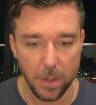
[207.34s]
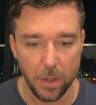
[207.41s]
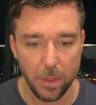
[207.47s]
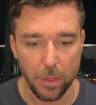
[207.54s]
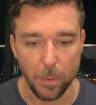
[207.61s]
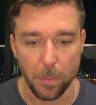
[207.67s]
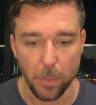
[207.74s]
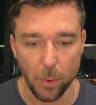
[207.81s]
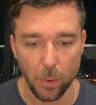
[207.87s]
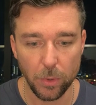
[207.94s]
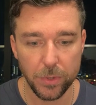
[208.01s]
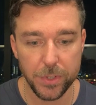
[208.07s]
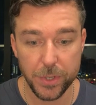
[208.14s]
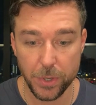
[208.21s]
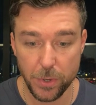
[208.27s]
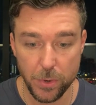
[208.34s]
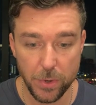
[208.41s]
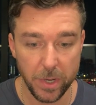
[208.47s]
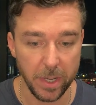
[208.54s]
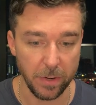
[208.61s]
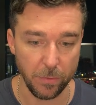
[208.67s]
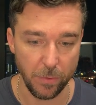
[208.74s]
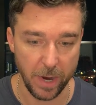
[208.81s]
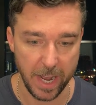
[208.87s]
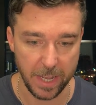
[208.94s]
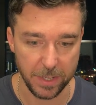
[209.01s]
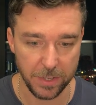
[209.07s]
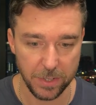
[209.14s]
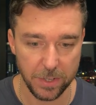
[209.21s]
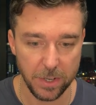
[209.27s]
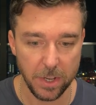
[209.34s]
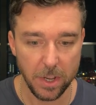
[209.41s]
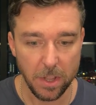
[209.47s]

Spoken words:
The bull too can rest.